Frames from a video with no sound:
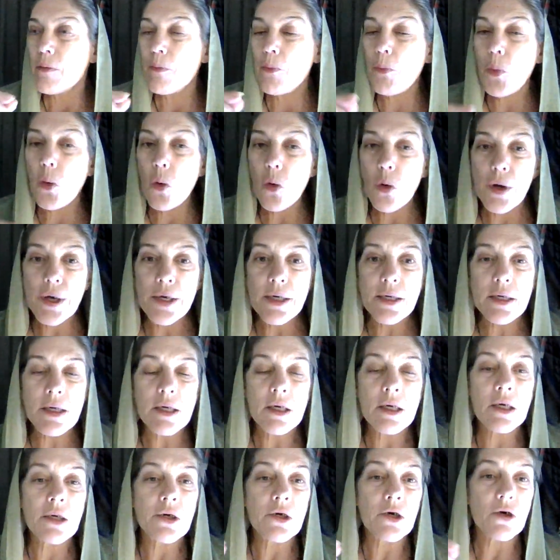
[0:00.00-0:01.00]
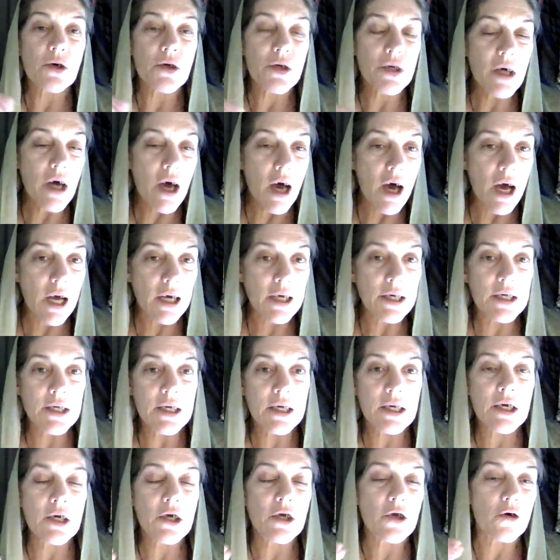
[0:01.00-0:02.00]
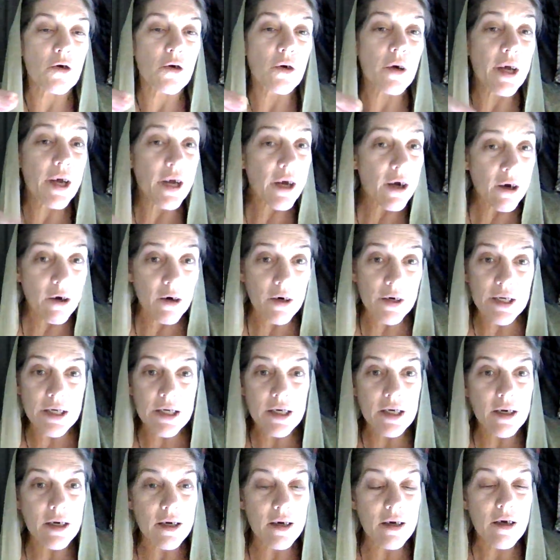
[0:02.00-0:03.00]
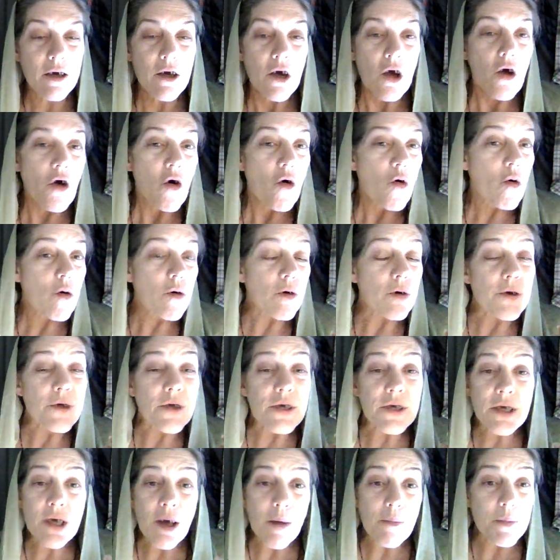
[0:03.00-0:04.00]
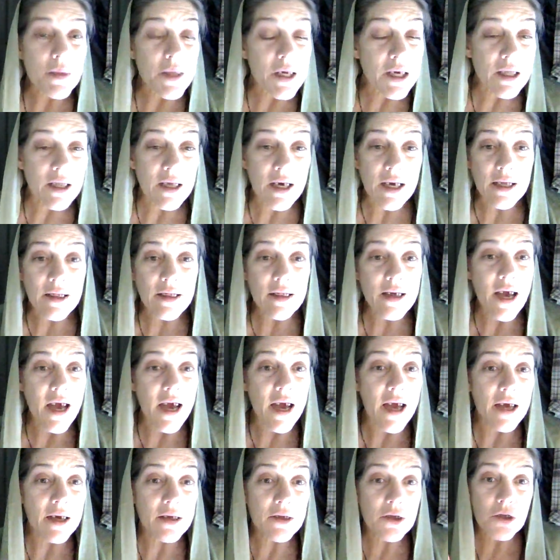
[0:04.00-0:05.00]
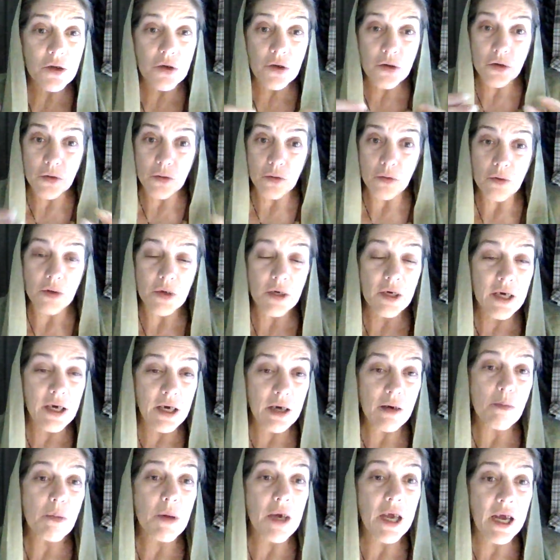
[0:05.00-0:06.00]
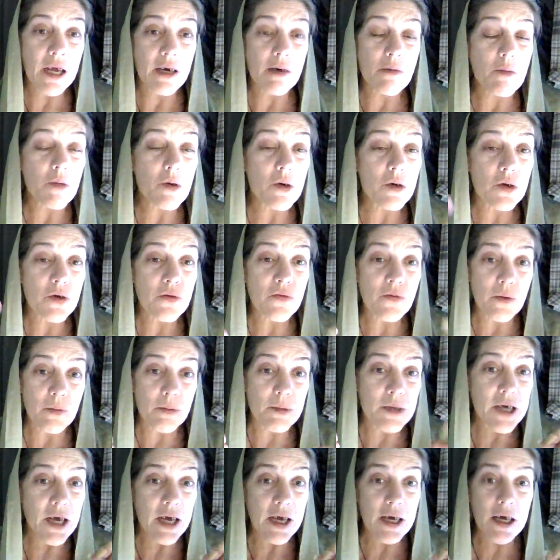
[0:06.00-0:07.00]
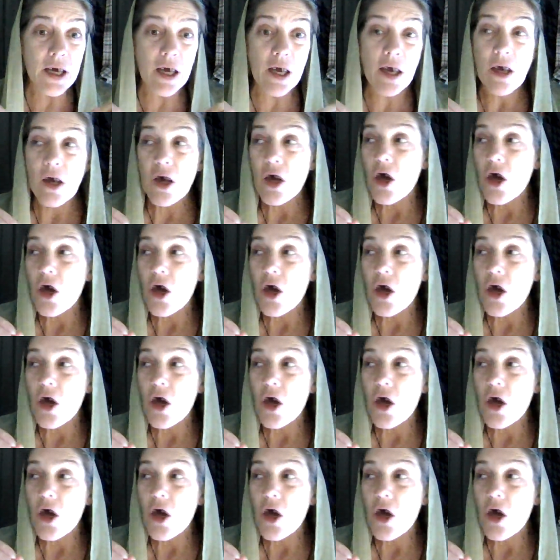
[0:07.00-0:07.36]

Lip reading: poison or toxin or irritant or something like that to keep animals from taking